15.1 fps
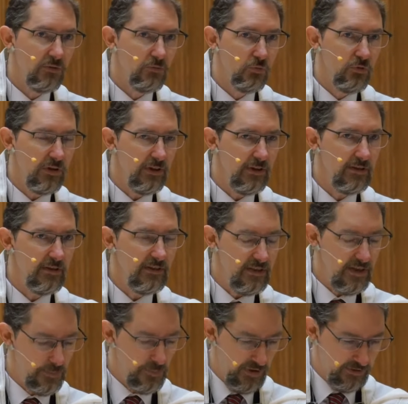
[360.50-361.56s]
and really the
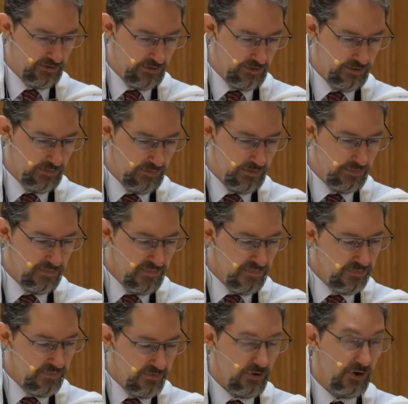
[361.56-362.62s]
deepest,
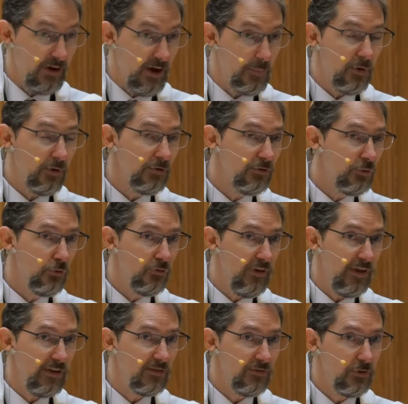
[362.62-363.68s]
for couples who
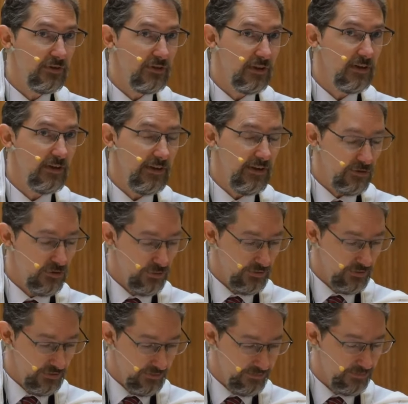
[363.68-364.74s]
face fertility
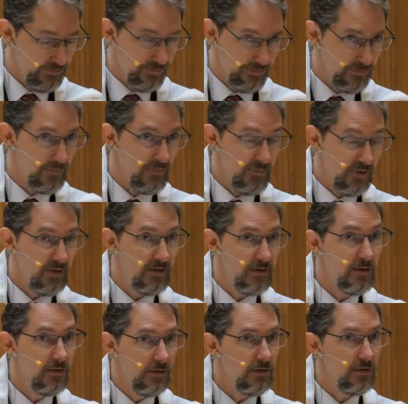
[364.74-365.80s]
issues?
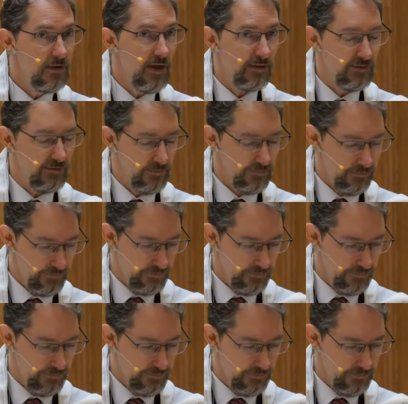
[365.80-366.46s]
Yes.